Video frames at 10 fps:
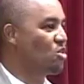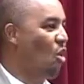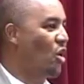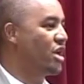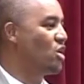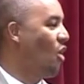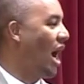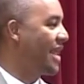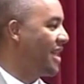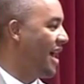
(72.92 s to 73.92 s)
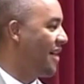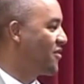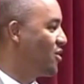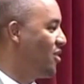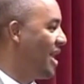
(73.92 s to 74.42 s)
walking, you either
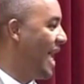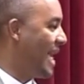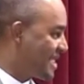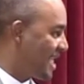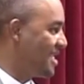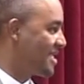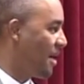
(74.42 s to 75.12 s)
have to exit